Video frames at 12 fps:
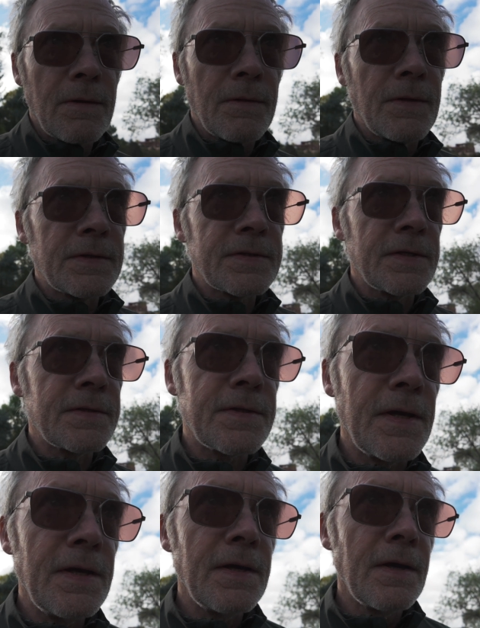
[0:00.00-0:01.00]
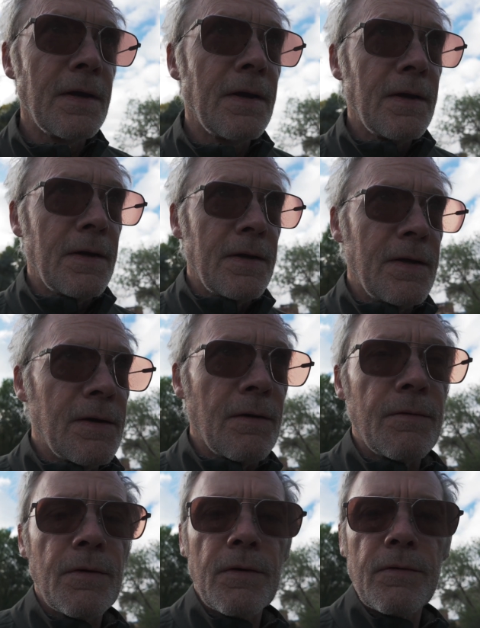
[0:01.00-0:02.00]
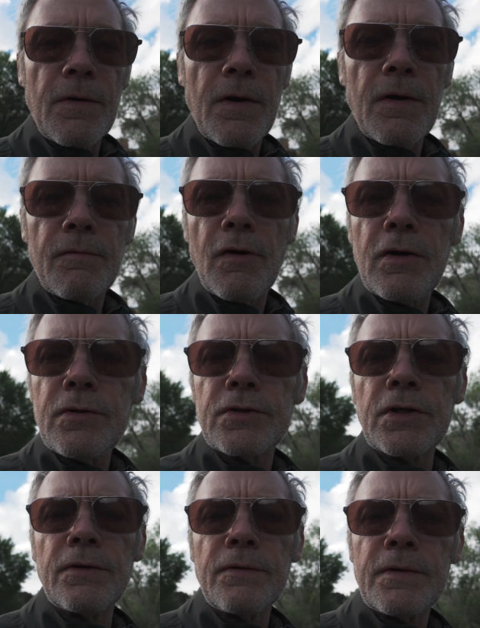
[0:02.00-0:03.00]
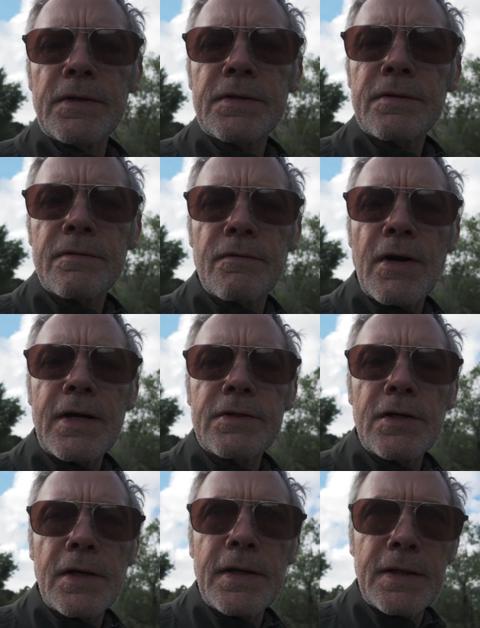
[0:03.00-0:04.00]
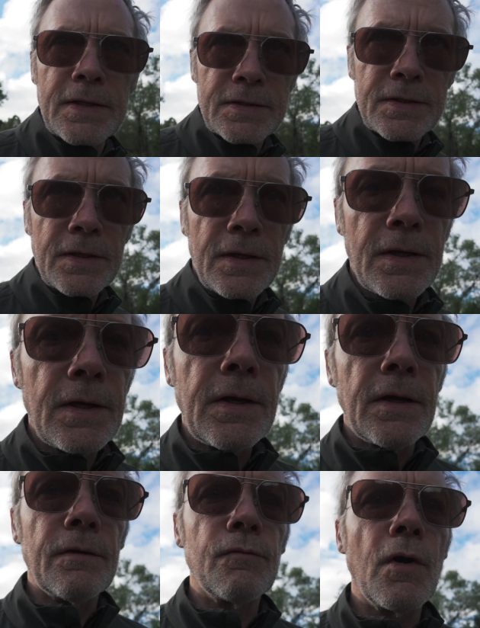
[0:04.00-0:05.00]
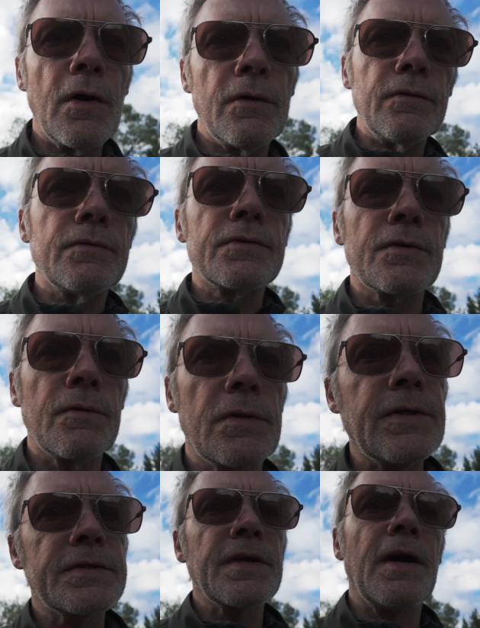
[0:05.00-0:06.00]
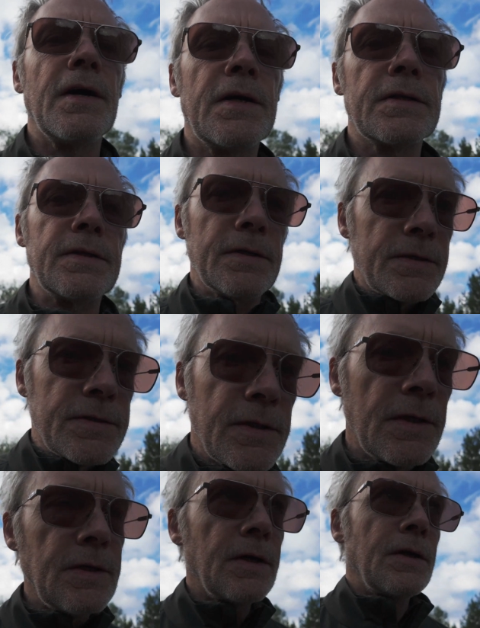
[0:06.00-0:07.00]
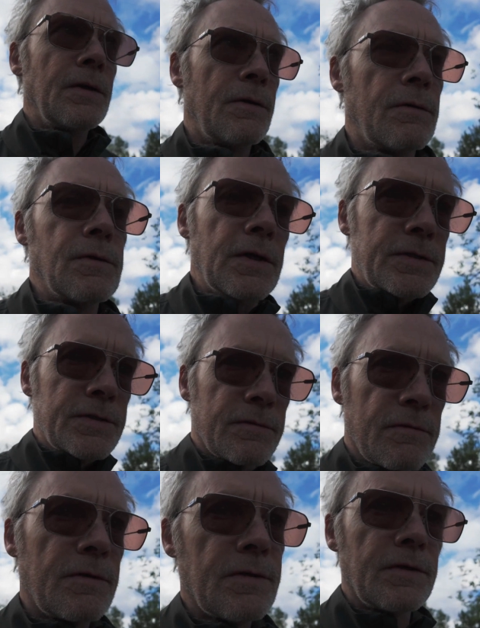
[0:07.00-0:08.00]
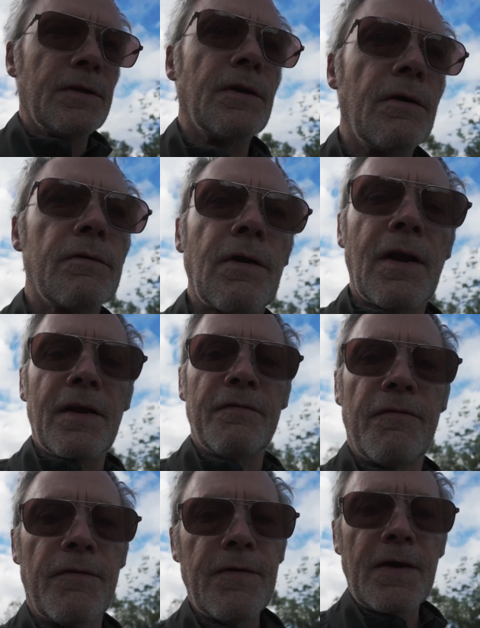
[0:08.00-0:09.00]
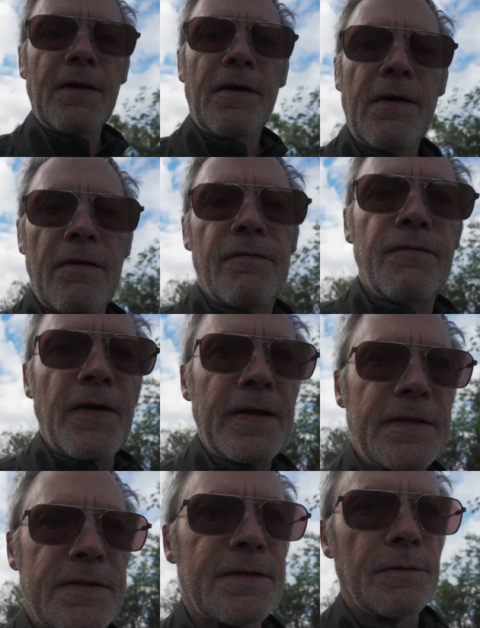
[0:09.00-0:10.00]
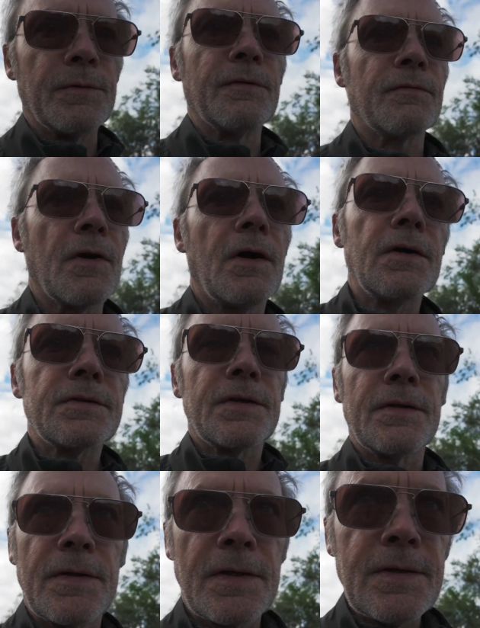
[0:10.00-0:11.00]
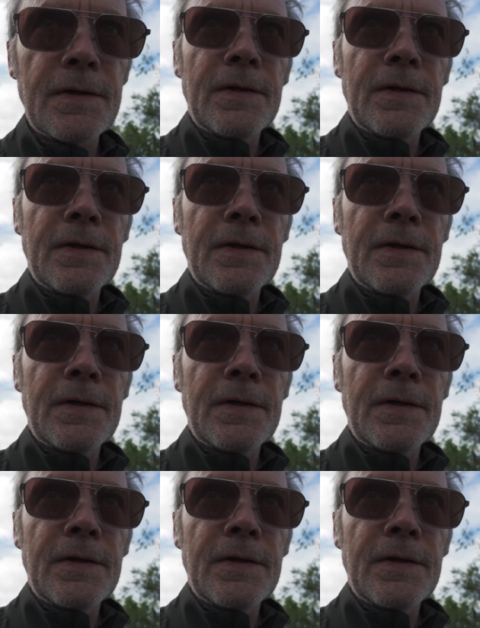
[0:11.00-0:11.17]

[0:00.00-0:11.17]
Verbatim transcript: And this is the, you know, the erosion. This gradually, this erodes all this hardness, all this, you know, cliff face that we've got, and